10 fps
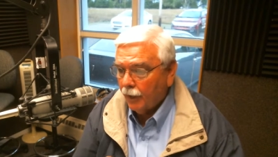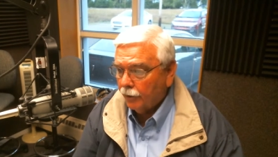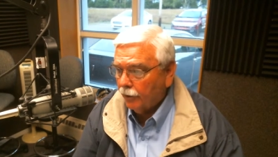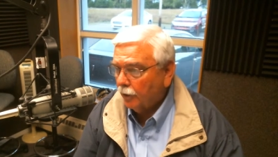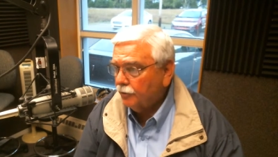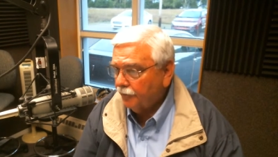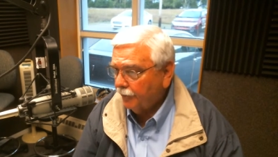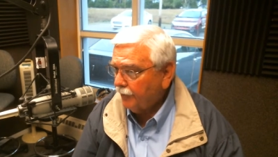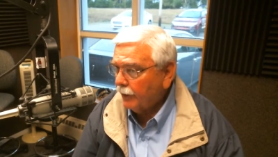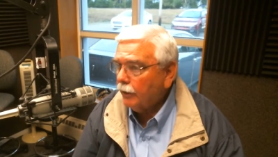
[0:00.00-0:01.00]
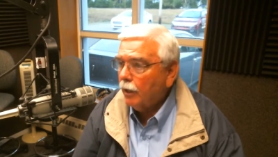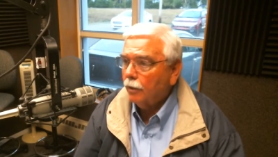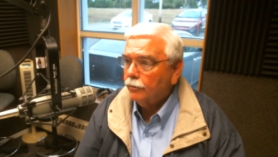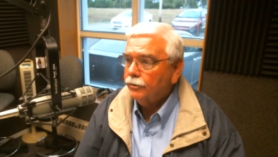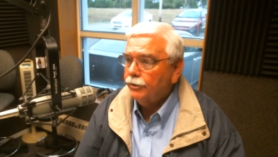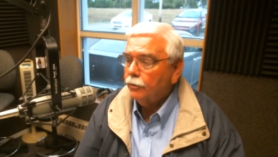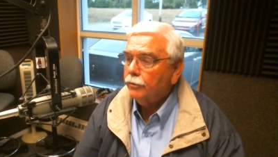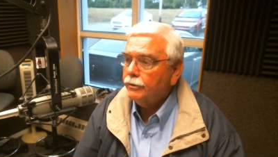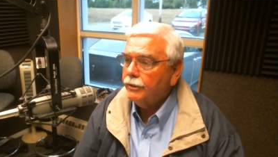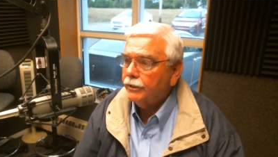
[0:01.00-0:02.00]
Adults $15,
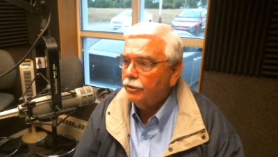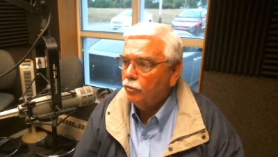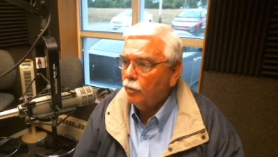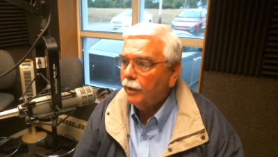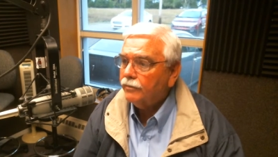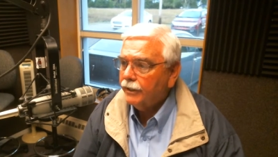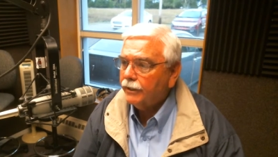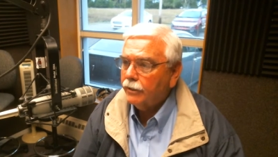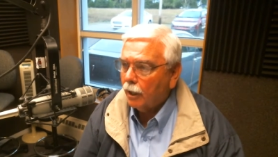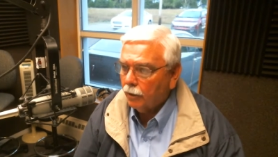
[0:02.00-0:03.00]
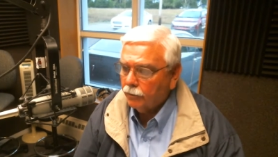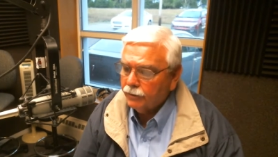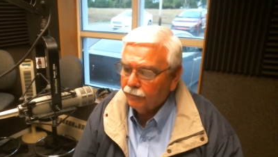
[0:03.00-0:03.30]
children 6 to 12 $6,